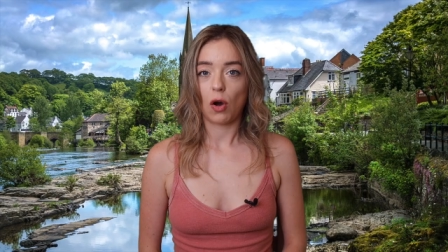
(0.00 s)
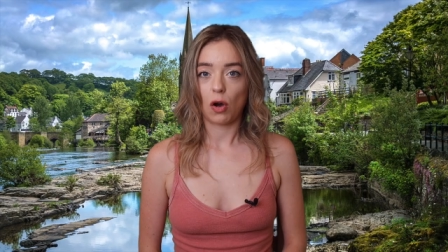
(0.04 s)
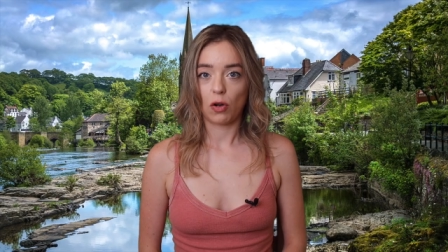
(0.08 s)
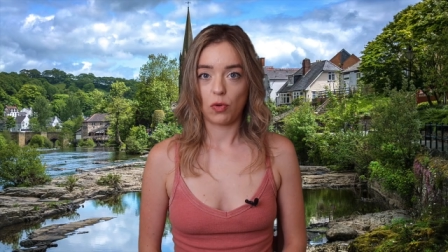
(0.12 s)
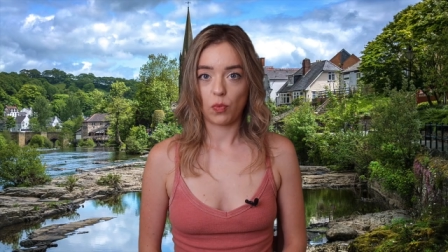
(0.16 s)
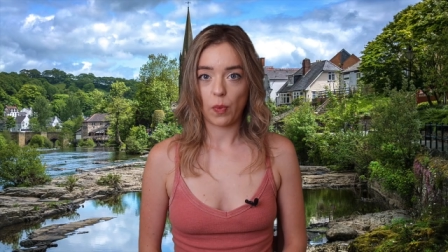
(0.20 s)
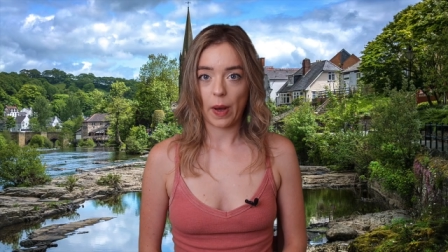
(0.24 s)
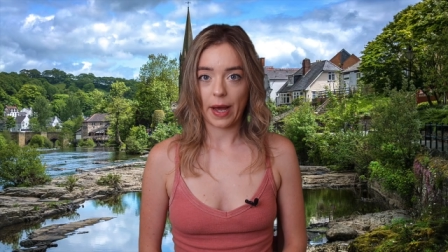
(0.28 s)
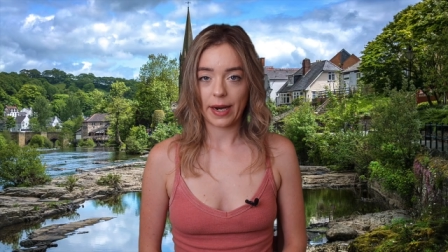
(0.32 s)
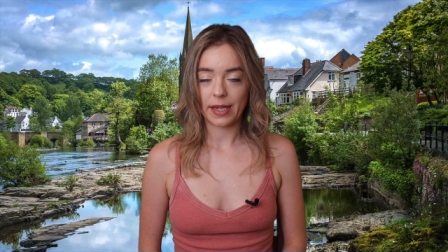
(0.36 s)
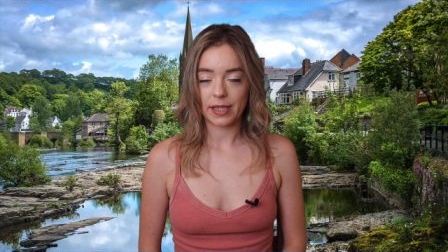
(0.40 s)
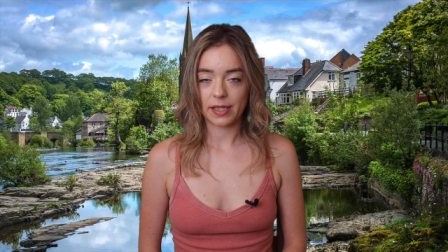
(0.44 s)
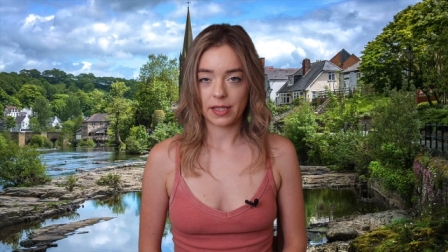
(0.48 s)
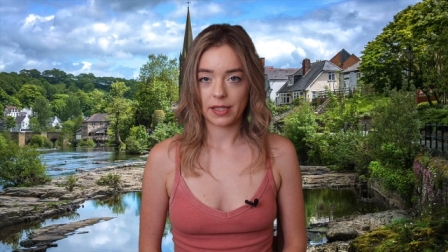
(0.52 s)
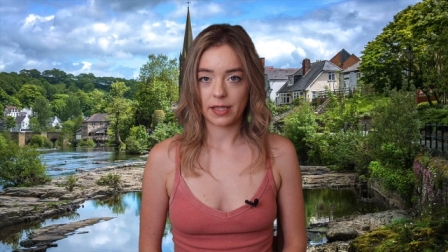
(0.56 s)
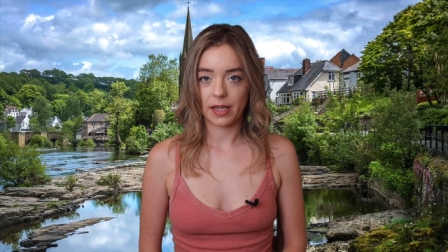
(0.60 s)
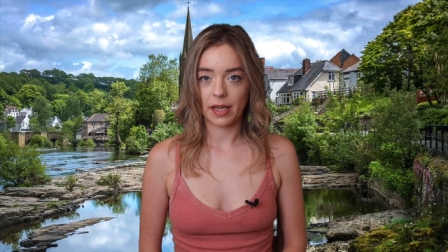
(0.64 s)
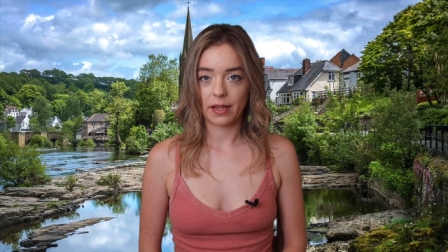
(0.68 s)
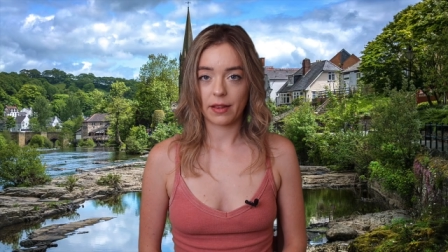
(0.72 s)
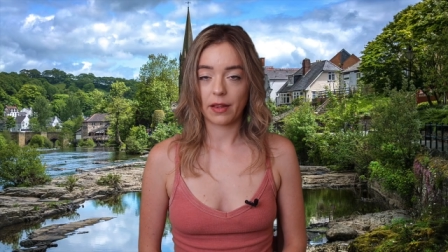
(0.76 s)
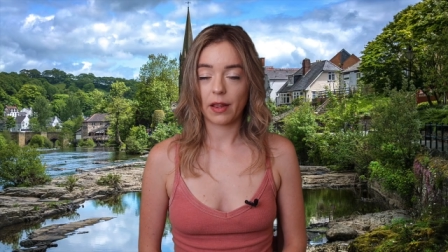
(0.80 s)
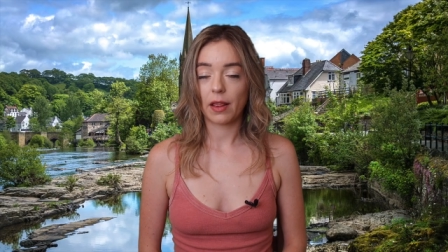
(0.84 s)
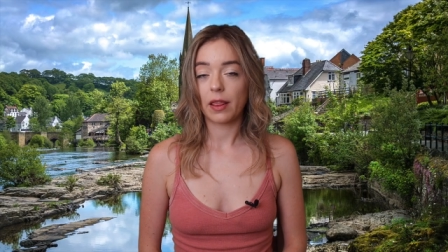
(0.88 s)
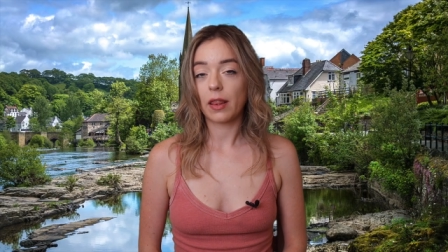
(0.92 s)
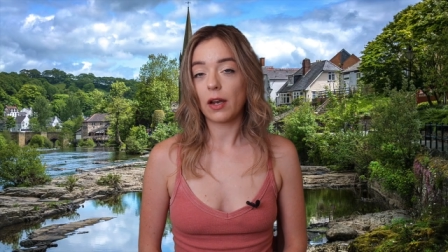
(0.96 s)
On
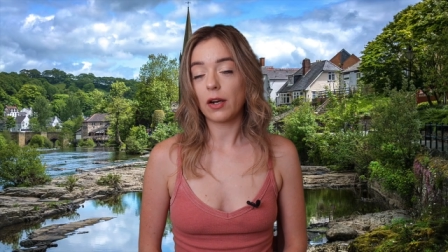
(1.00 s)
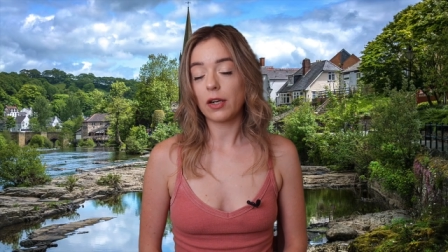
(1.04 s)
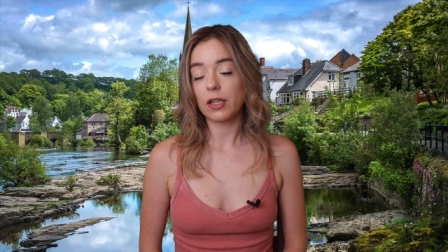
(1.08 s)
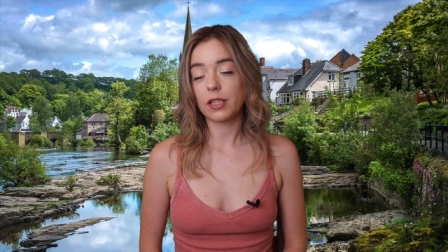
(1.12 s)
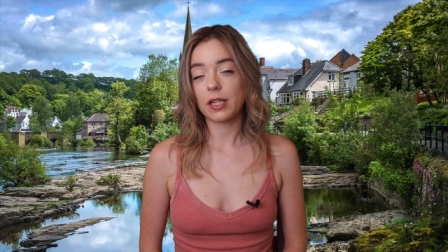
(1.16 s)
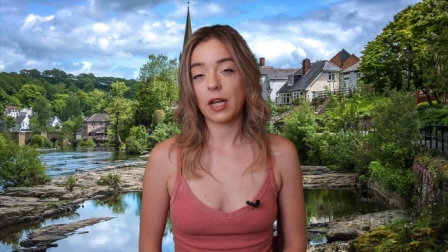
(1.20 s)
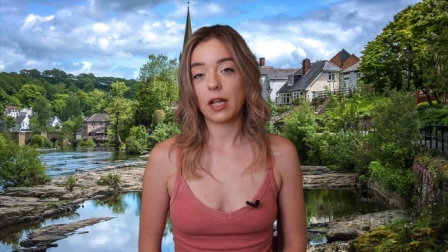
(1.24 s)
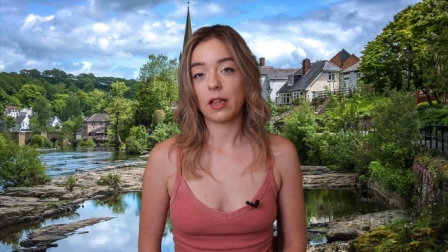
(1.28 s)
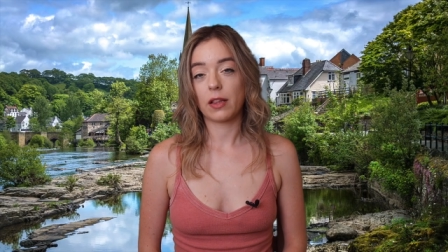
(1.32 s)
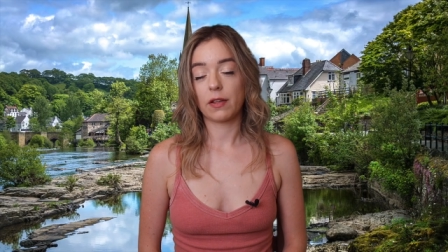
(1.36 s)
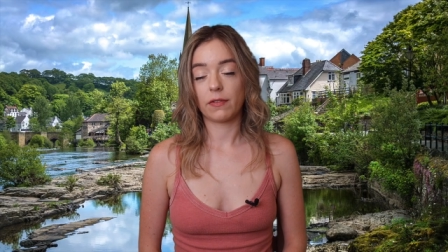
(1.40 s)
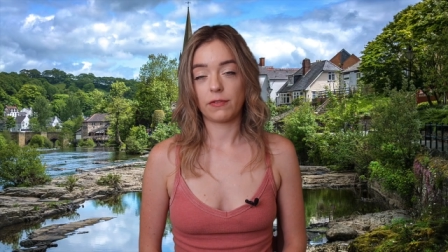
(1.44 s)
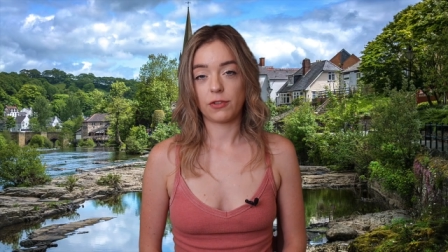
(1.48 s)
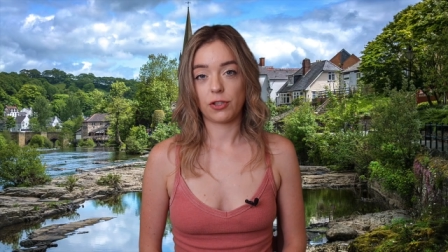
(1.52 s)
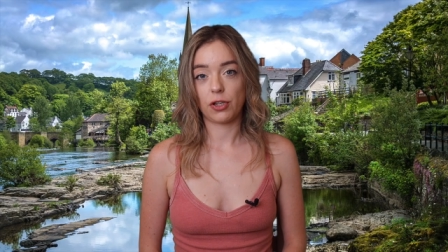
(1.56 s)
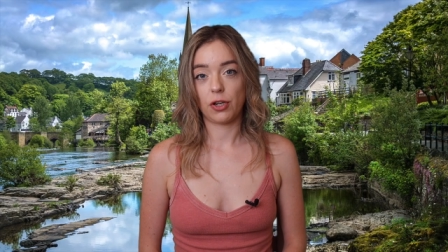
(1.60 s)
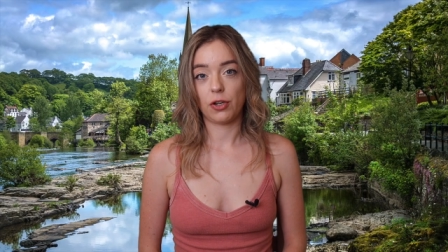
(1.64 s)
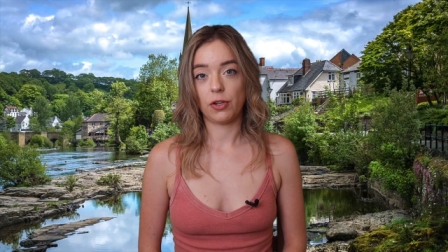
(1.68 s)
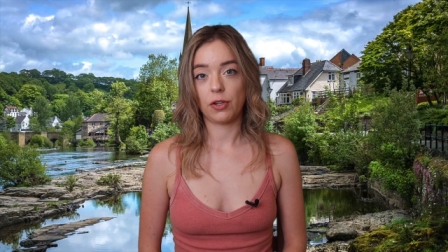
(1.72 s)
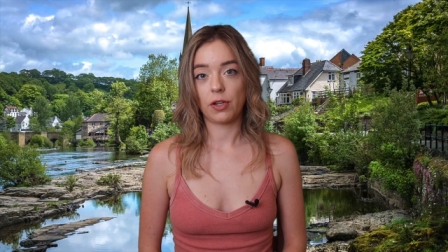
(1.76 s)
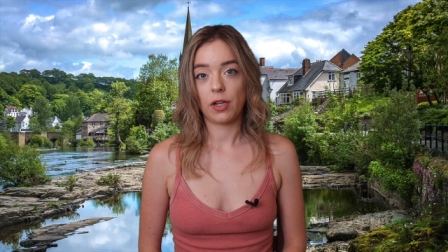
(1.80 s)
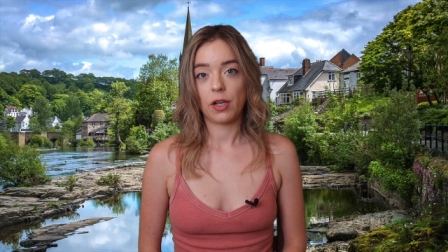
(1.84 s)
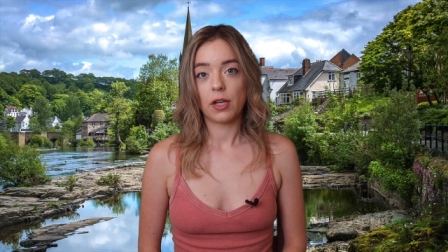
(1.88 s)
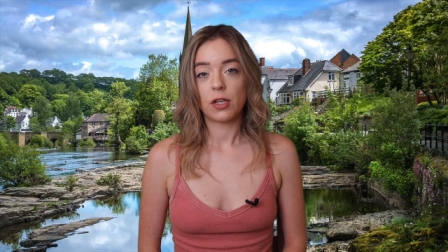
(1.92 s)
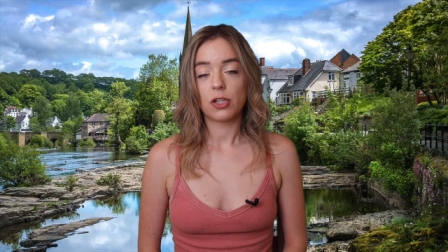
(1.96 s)
Wednesday, the 13th of
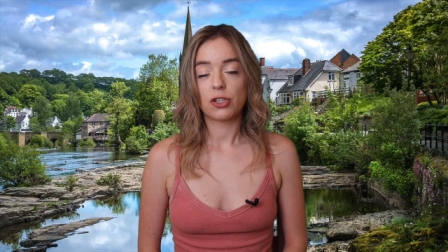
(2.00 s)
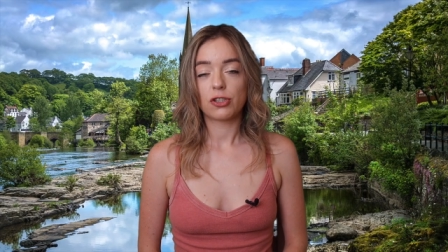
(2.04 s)
June,